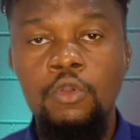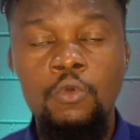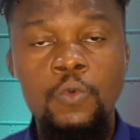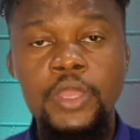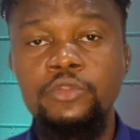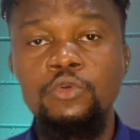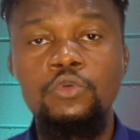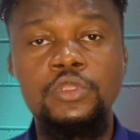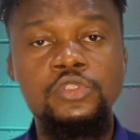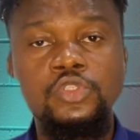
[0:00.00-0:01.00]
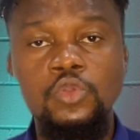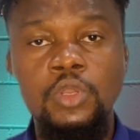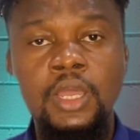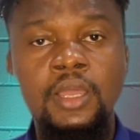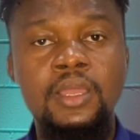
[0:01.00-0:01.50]
or well-known
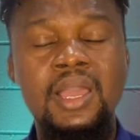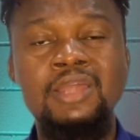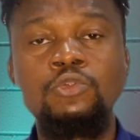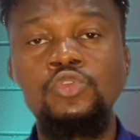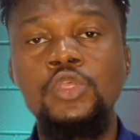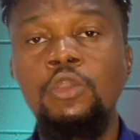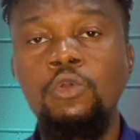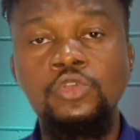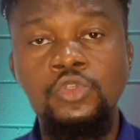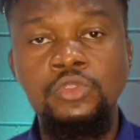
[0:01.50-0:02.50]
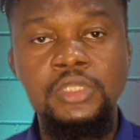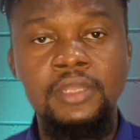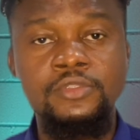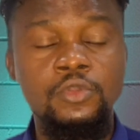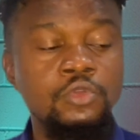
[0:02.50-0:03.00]
installer and also a
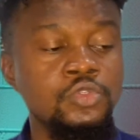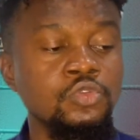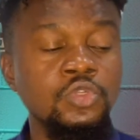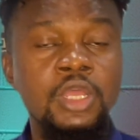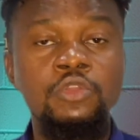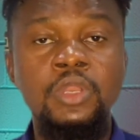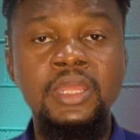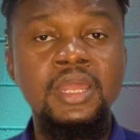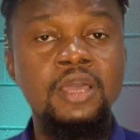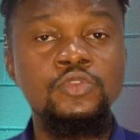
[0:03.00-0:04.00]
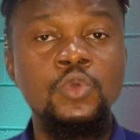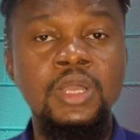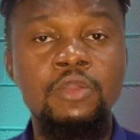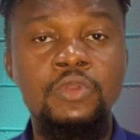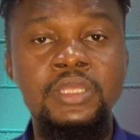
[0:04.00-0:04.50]
consultant also, so that you learn how to
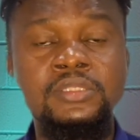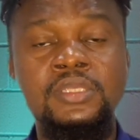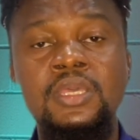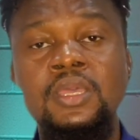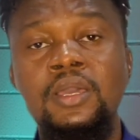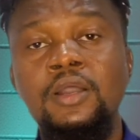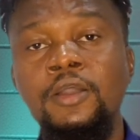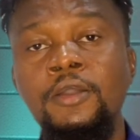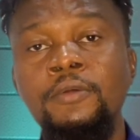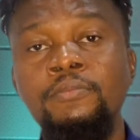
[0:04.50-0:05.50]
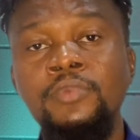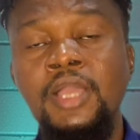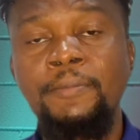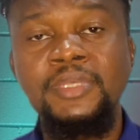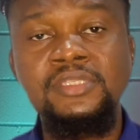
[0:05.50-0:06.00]
calculate
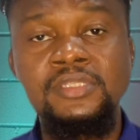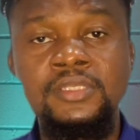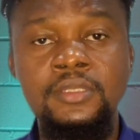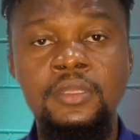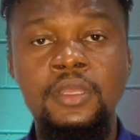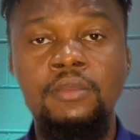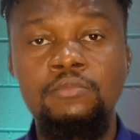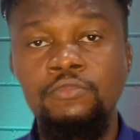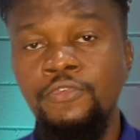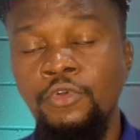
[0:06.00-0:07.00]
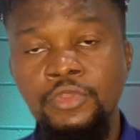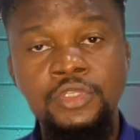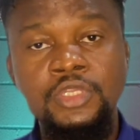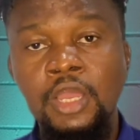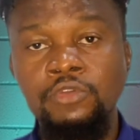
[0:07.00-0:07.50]
capacity for
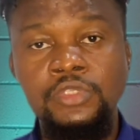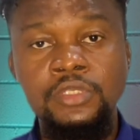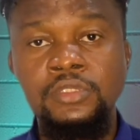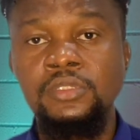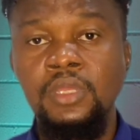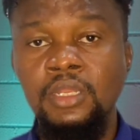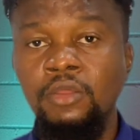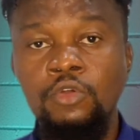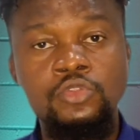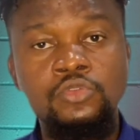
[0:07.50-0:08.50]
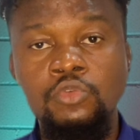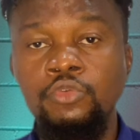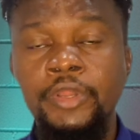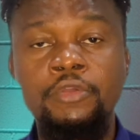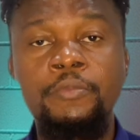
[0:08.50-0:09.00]
each houses and how
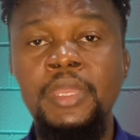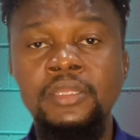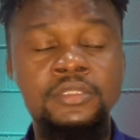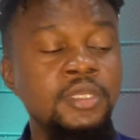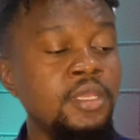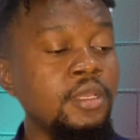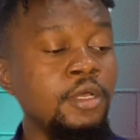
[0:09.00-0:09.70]
to recommend